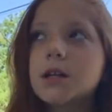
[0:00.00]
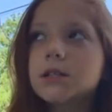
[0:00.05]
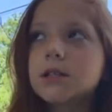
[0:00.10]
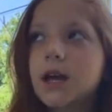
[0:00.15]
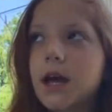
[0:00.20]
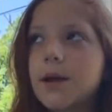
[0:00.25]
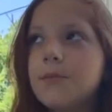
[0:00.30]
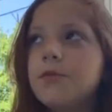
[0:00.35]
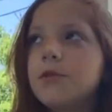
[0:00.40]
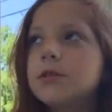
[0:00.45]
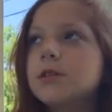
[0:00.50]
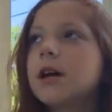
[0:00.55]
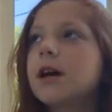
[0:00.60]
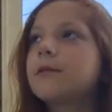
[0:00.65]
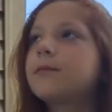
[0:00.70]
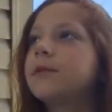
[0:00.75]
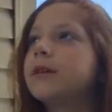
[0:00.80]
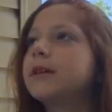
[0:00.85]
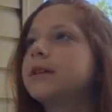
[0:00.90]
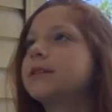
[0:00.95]
type 1
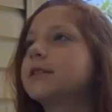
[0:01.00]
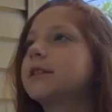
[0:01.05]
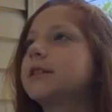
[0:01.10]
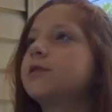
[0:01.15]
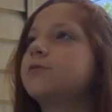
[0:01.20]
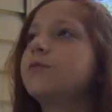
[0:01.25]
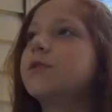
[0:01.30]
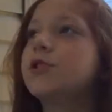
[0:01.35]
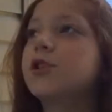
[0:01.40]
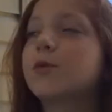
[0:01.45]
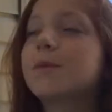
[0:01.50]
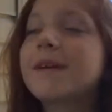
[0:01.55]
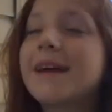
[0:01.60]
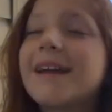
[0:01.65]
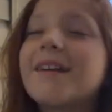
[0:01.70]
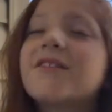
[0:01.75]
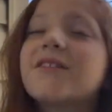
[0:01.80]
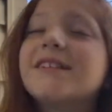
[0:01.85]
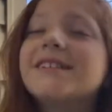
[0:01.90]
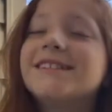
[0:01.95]
diabetes is when your
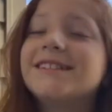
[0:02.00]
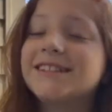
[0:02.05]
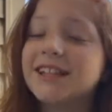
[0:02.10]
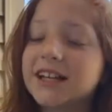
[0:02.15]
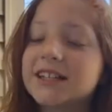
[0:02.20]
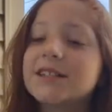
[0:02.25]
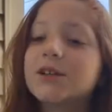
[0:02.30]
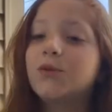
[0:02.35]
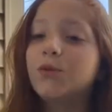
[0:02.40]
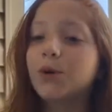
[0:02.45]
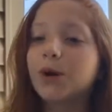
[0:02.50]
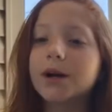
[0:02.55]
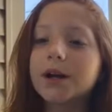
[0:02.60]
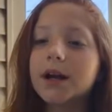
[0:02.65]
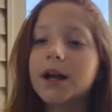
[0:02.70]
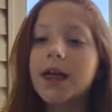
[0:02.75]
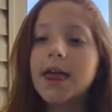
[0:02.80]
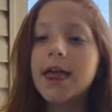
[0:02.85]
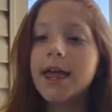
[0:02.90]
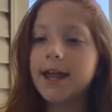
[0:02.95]
pancreas doesn't work.
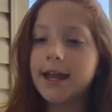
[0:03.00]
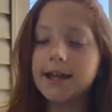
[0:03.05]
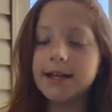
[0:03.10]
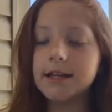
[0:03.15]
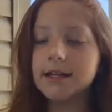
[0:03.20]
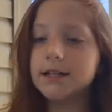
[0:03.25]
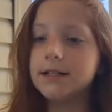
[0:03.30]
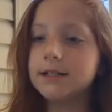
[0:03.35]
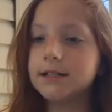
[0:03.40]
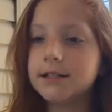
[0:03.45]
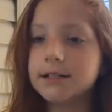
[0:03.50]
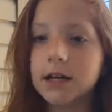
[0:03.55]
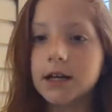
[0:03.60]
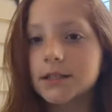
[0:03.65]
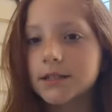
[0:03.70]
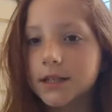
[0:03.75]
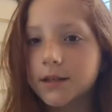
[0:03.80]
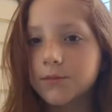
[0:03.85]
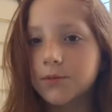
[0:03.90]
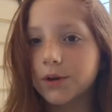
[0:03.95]
It
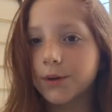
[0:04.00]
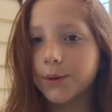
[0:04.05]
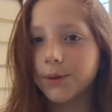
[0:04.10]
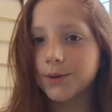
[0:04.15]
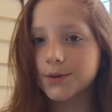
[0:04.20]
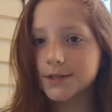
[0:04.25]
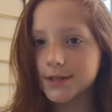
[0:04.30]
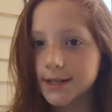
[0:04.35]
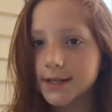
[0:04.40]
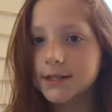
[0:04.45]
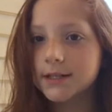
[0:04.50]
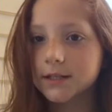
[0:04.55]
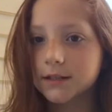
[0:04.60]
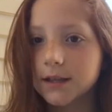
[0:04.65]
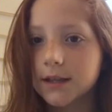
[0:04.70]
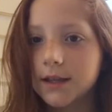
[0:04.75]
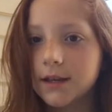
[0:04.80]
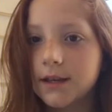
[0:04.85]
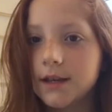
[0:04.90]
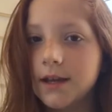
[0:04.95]
doesn't produce
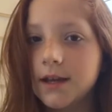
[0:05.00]
insulin,